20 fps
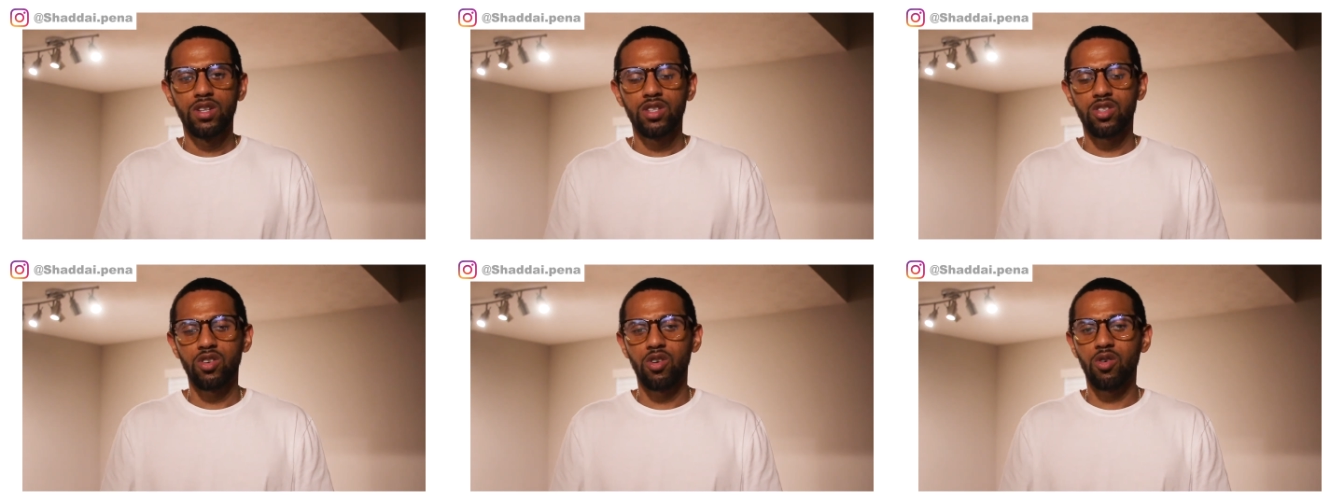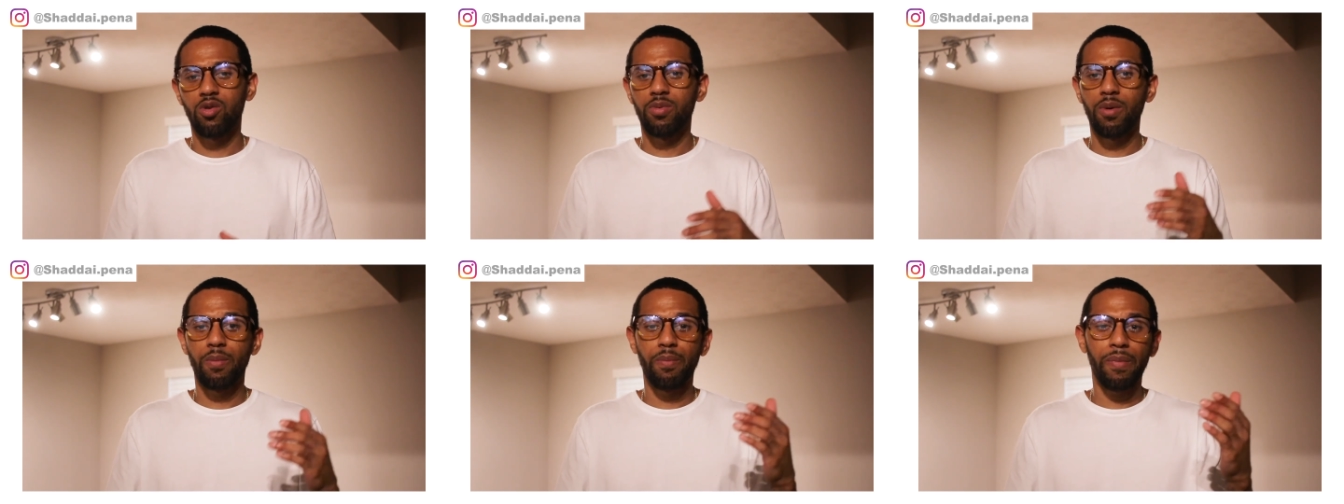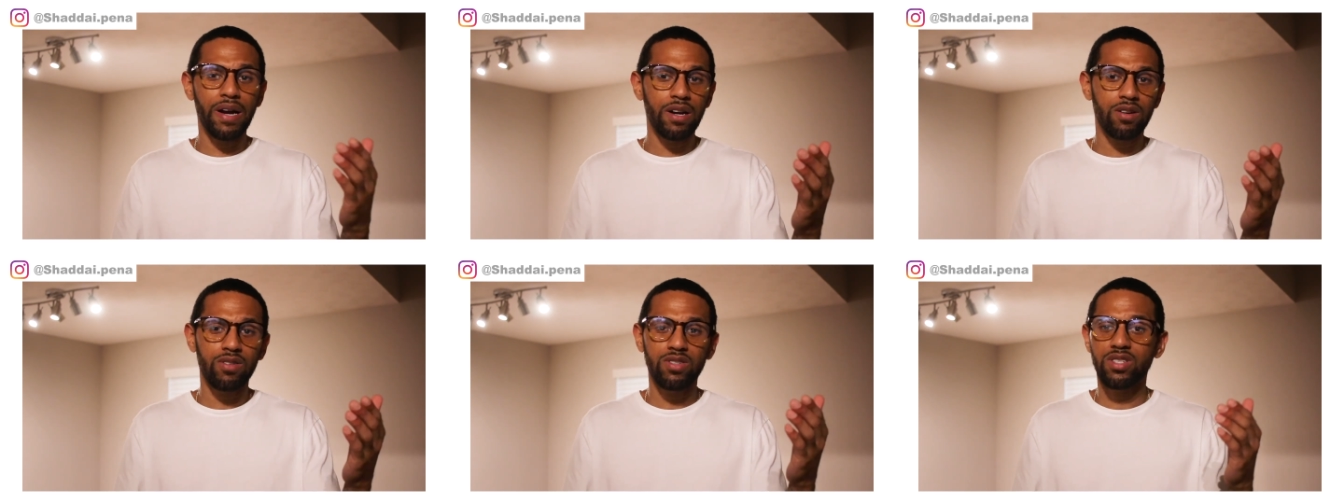So
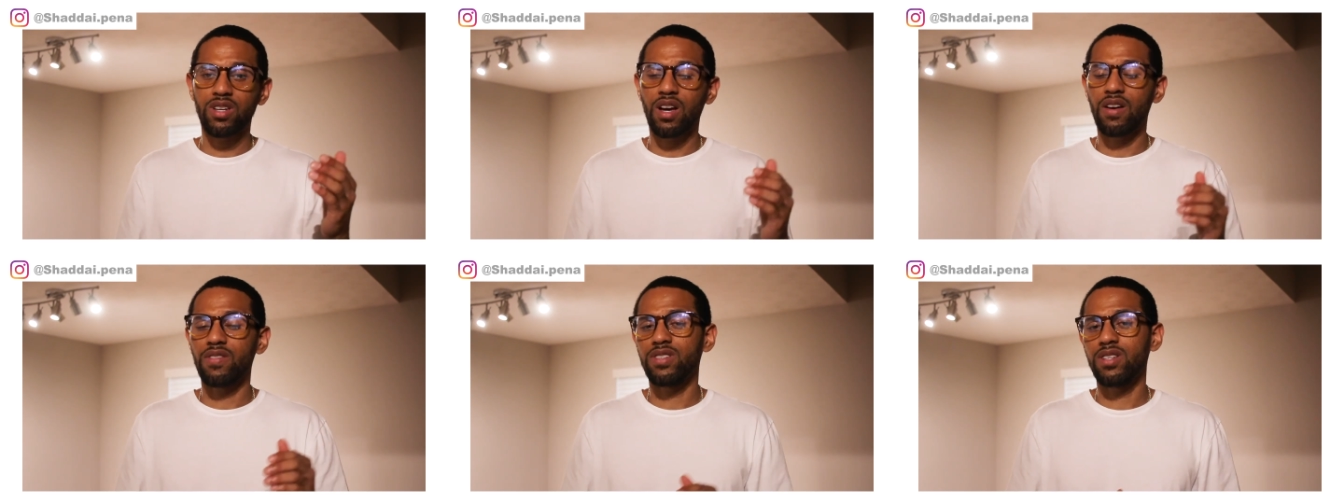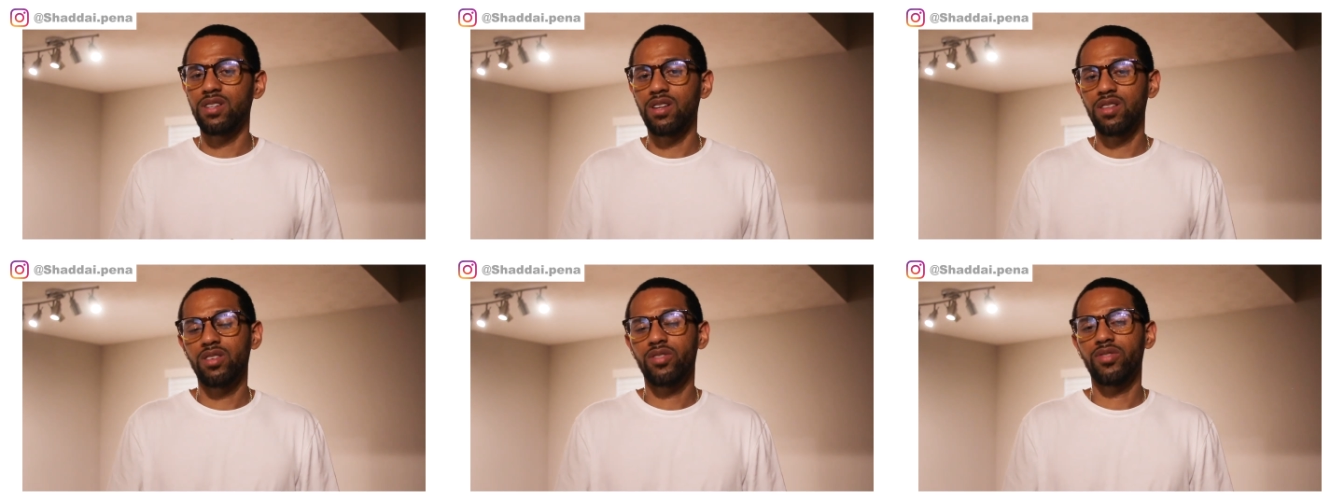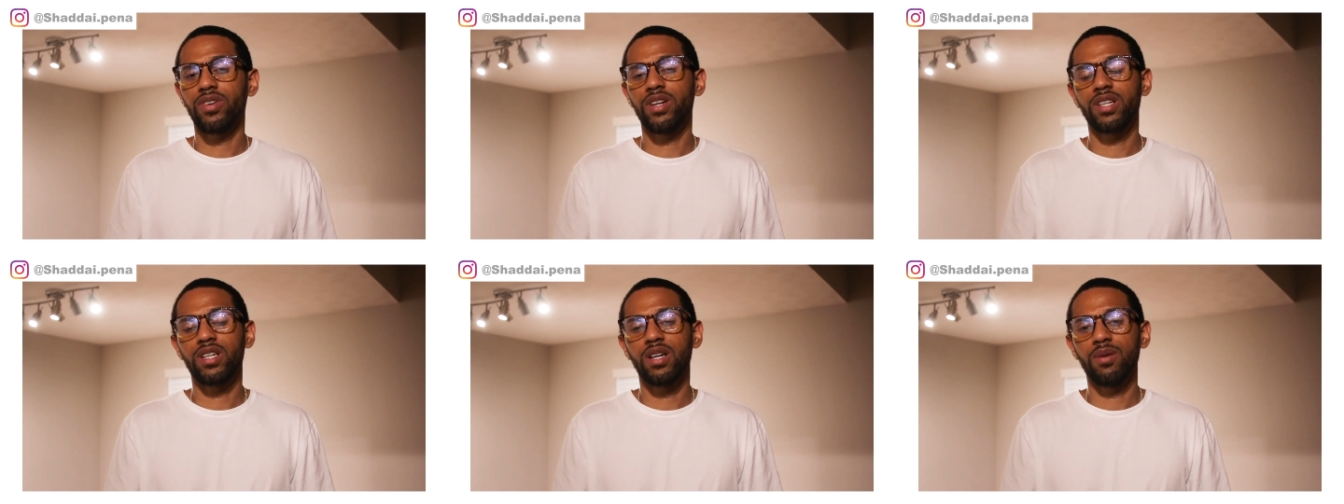Microsoft's another
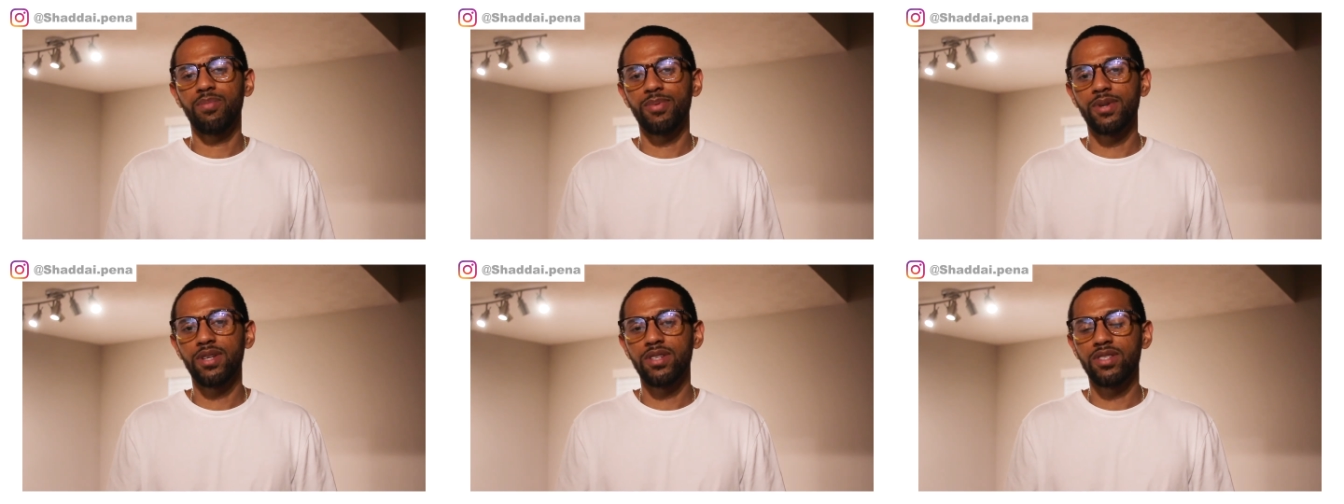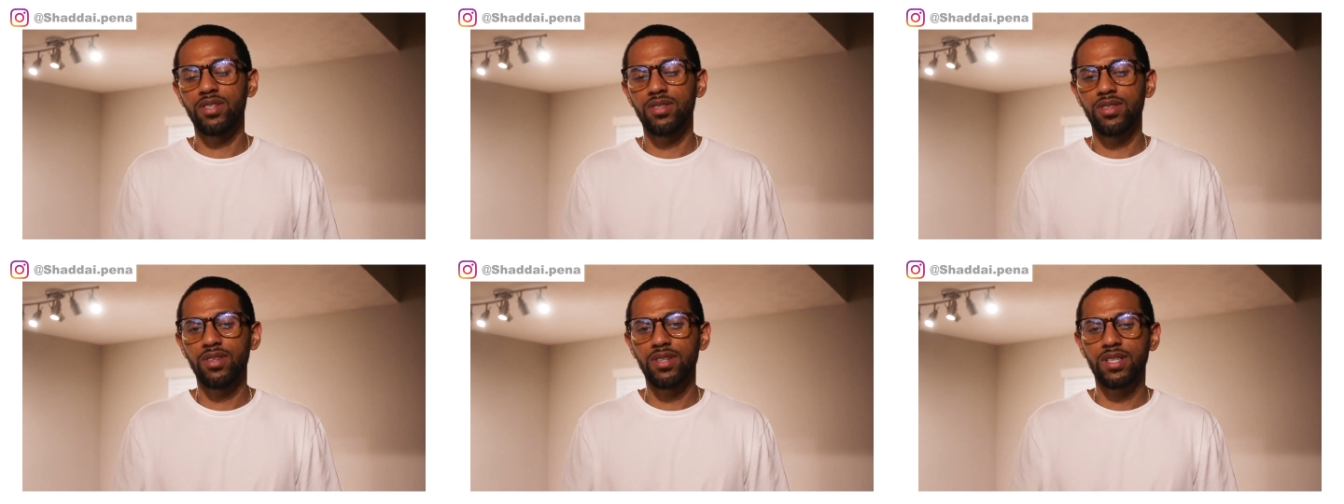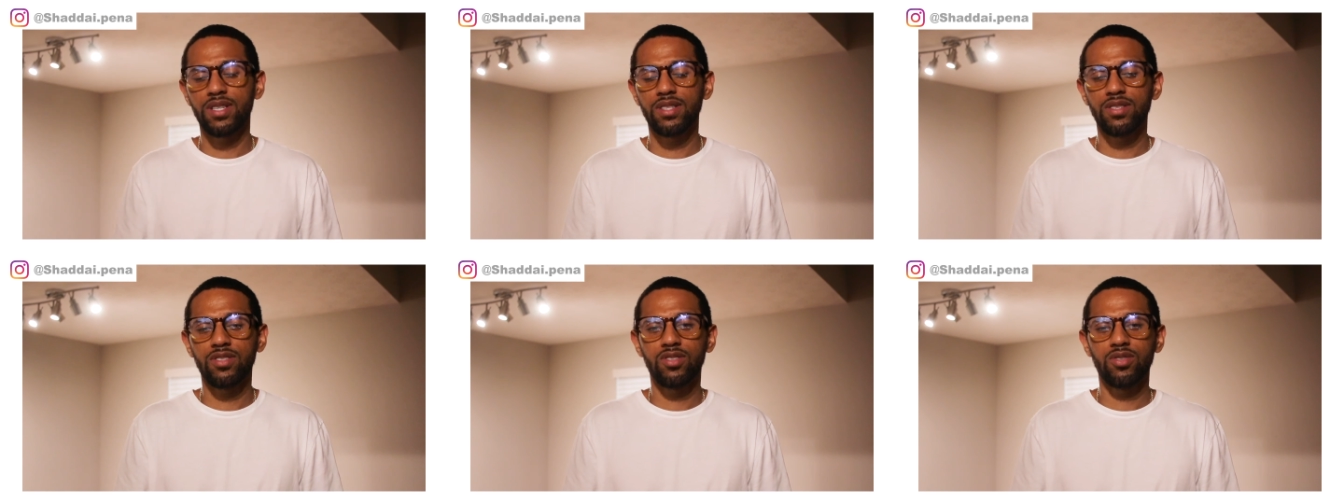great company to
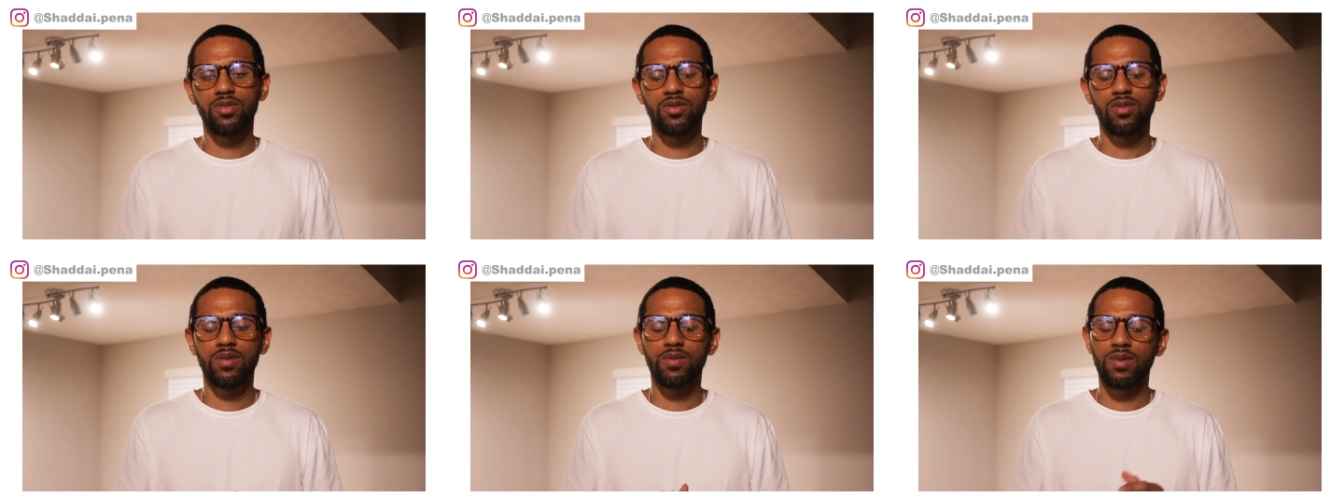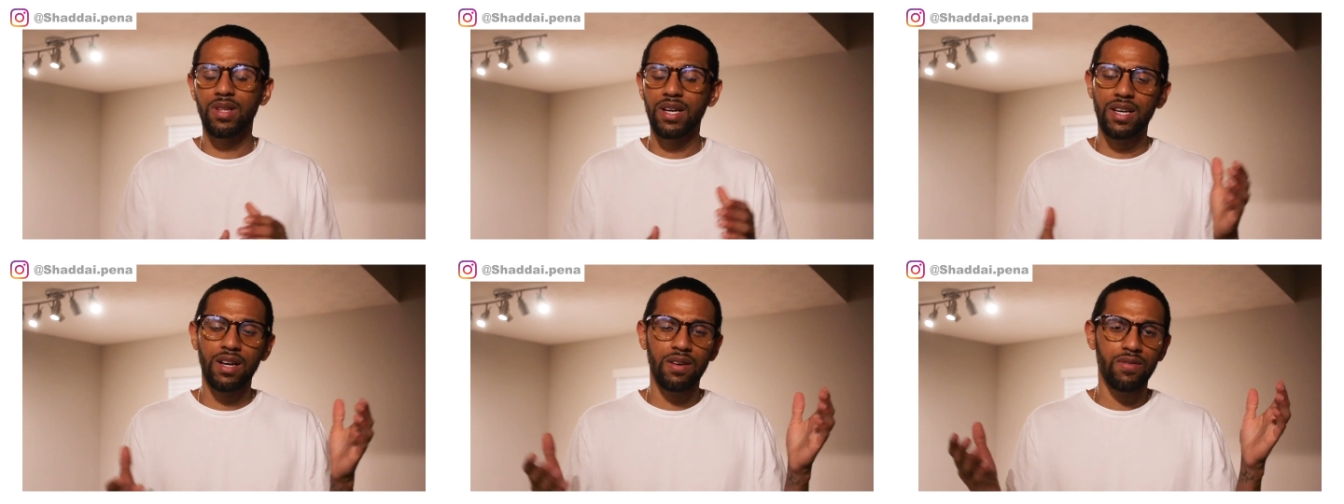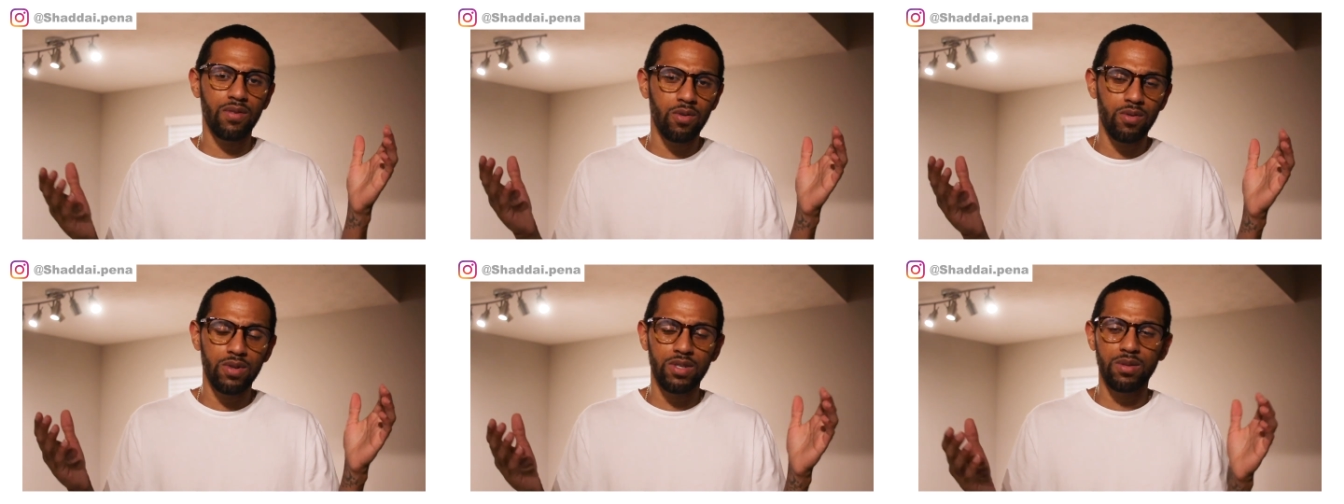look into, like
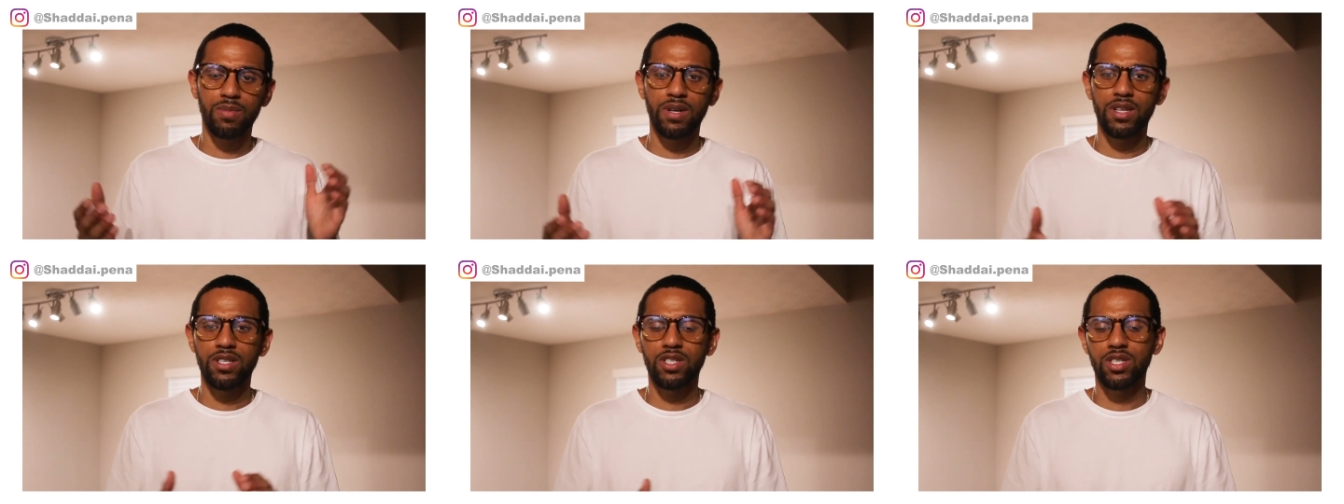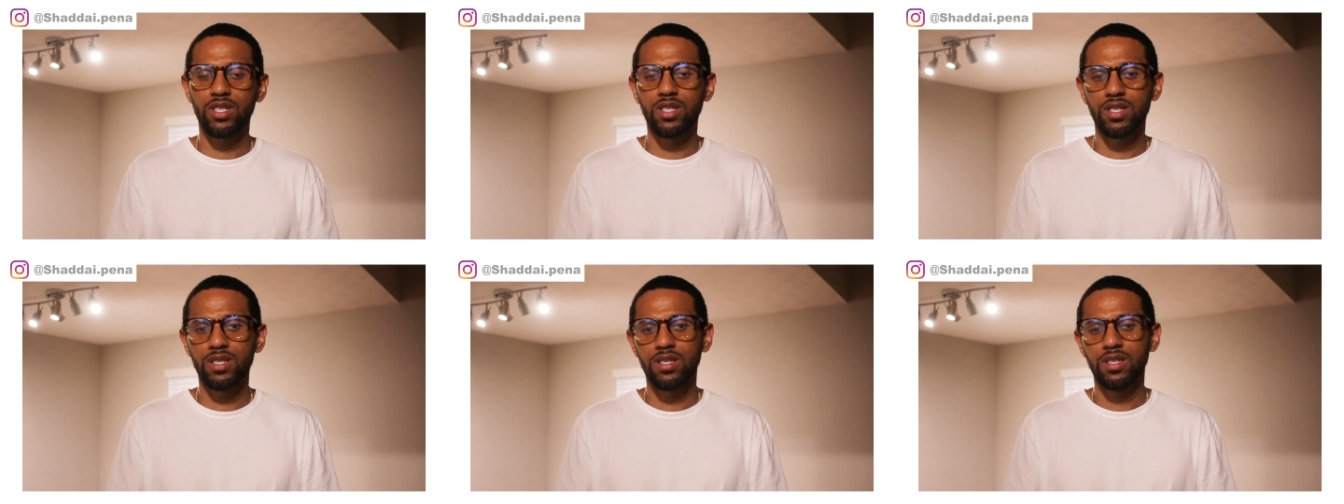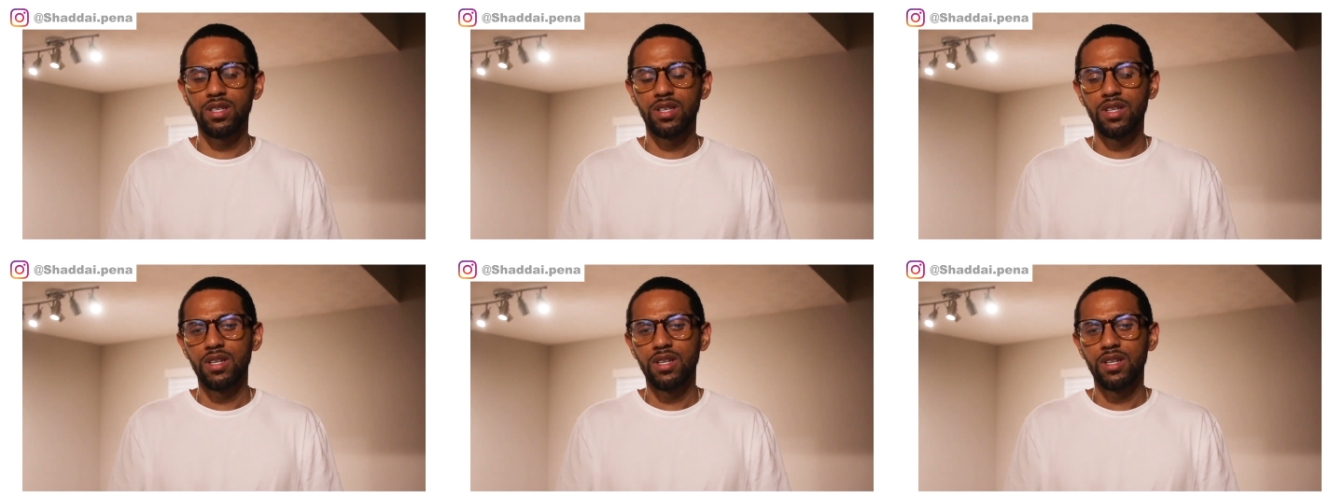I've always mentioned.